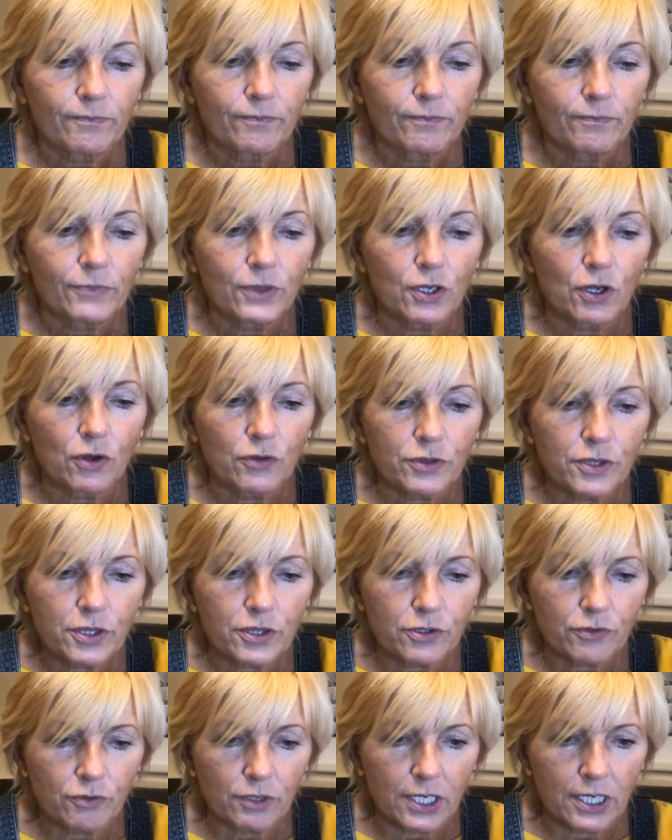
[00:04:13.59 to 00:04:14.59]
The other
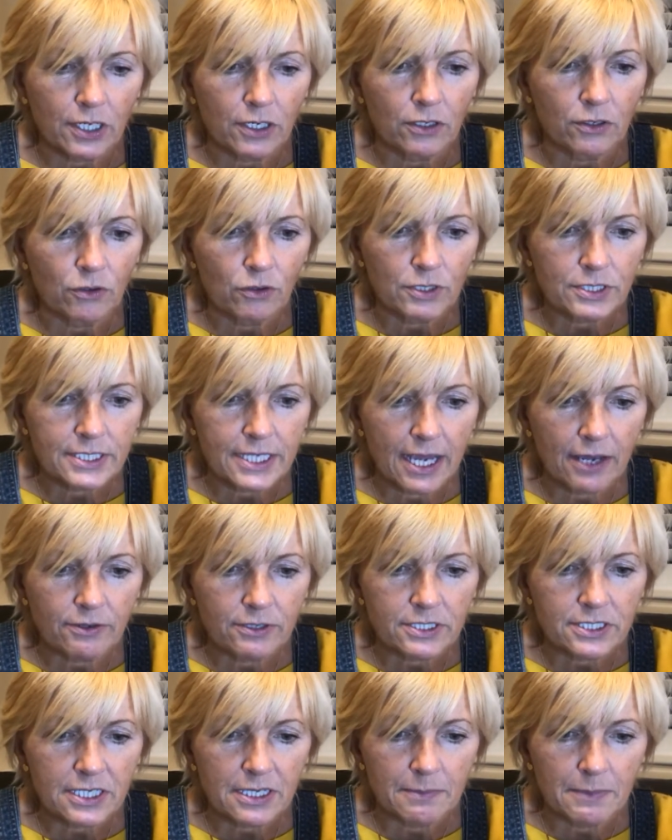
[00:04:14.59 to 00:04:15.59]
3 looked down
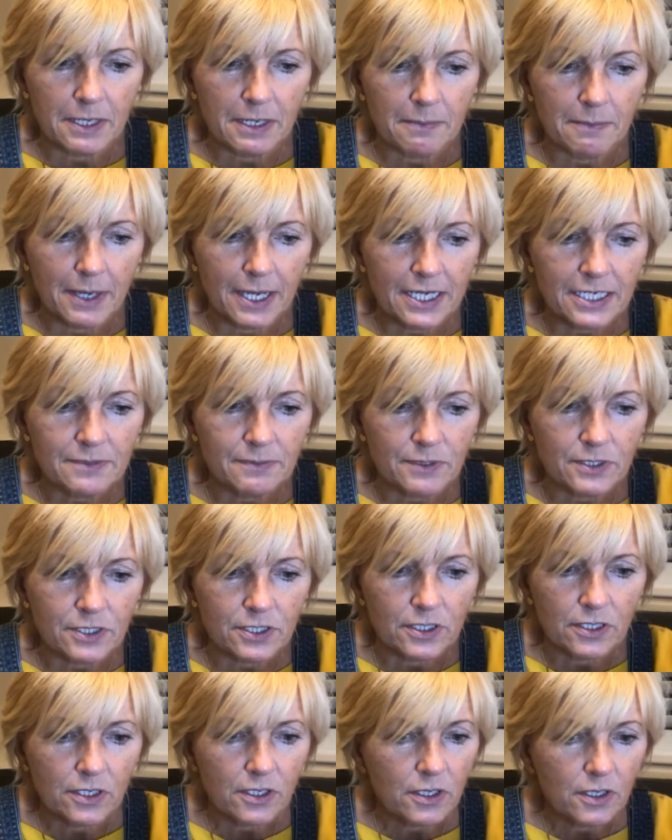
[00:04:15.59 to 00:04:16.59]
at him in amazement.
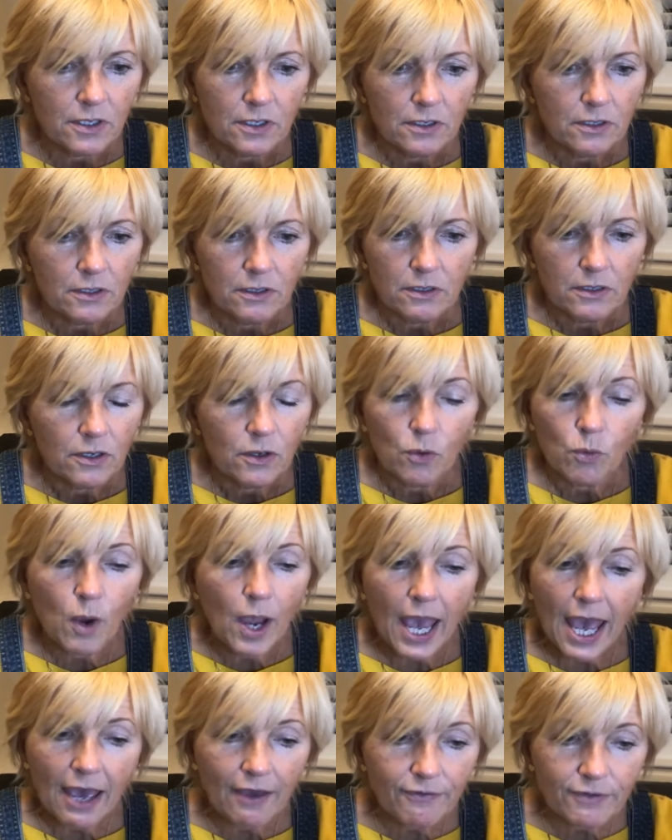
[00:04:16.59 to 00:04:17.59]

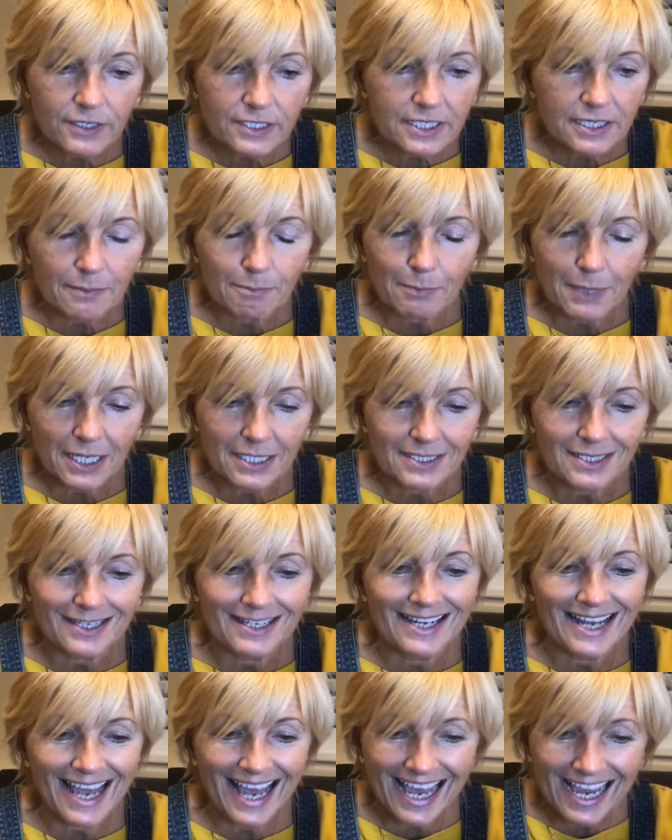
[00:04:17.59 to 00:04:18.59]
Whatever's the matter
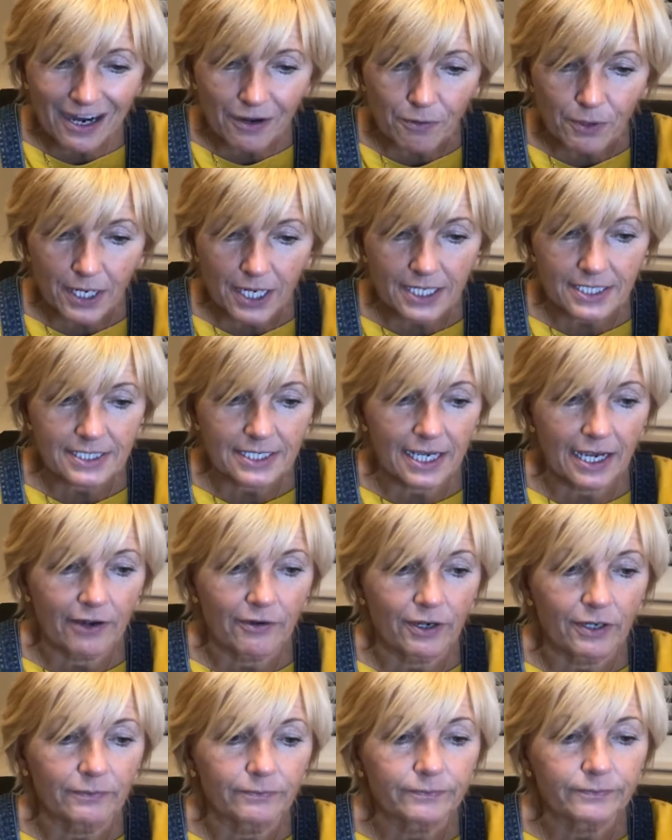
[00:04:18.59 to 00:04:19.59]
now? Asked
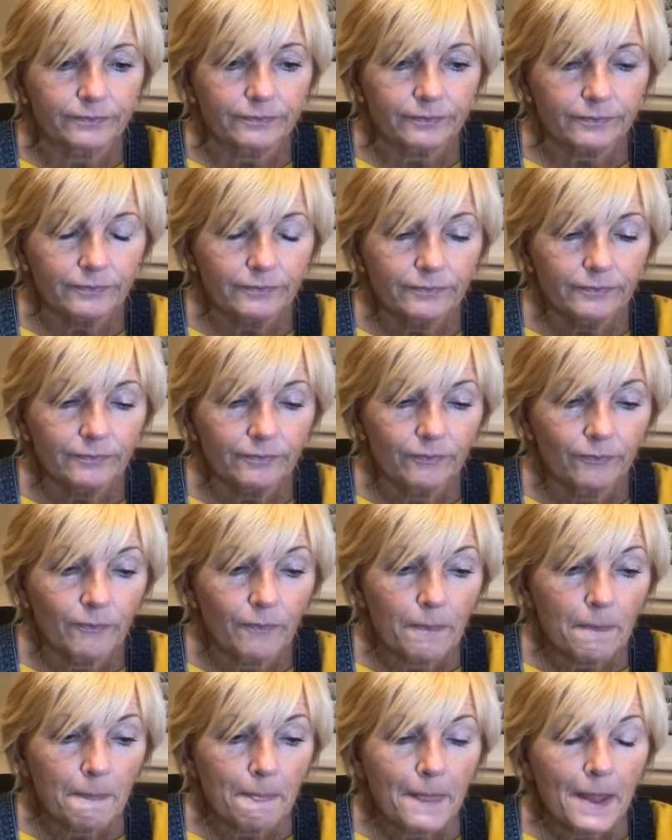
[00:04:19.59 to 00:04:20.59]
Karen.
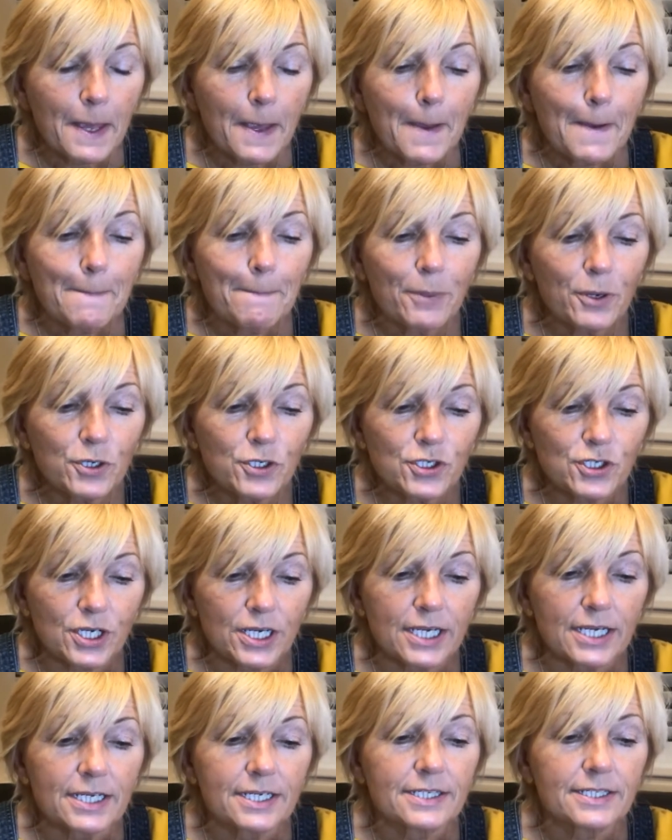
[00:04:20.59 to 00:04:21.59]

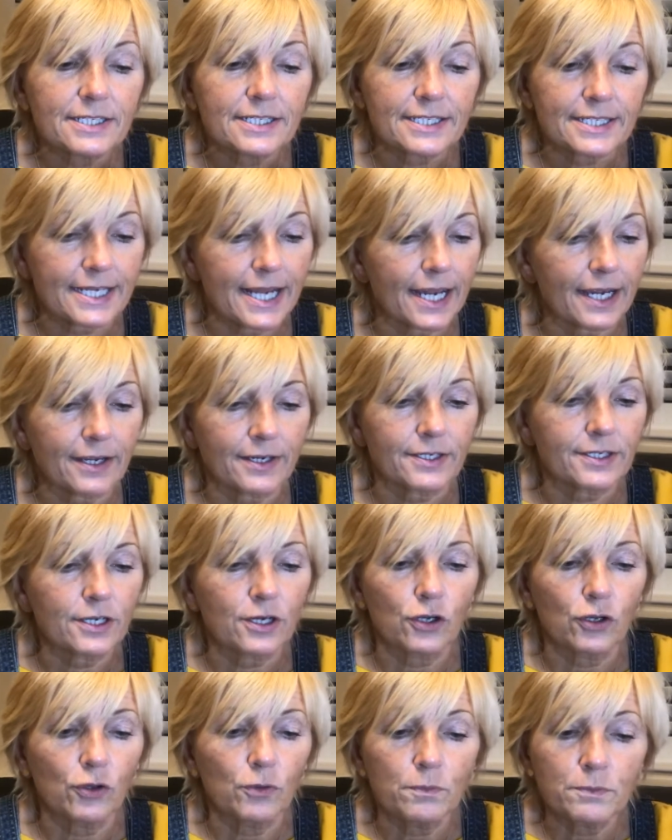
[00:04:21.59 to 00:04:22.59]
Bunjee staggered
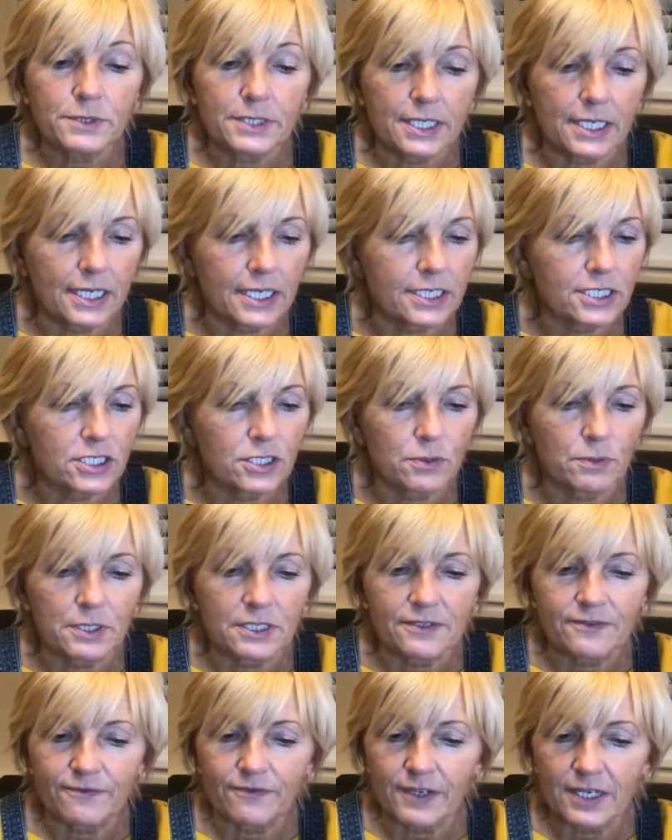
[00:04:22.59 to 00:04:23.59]
clumsily to
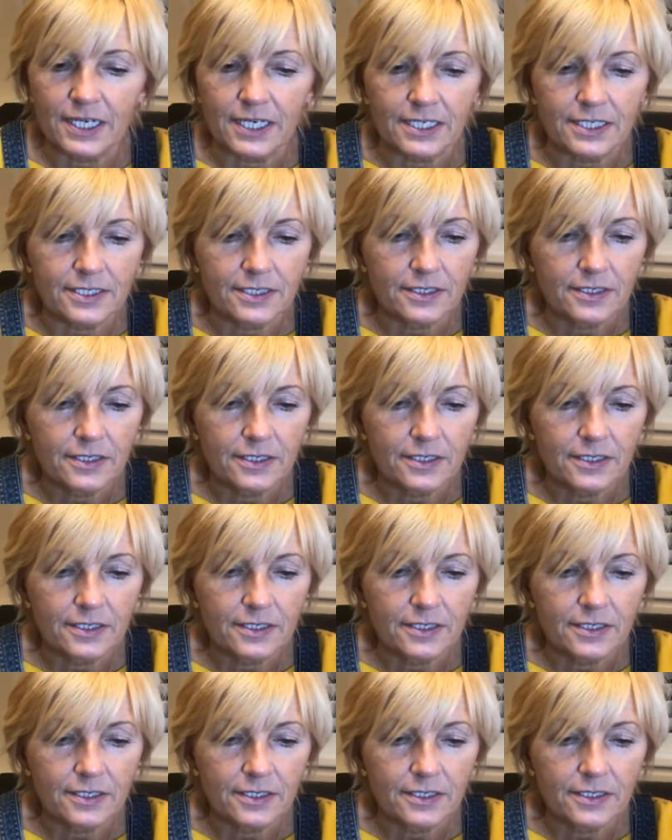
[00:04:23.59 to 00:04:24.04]
his feet.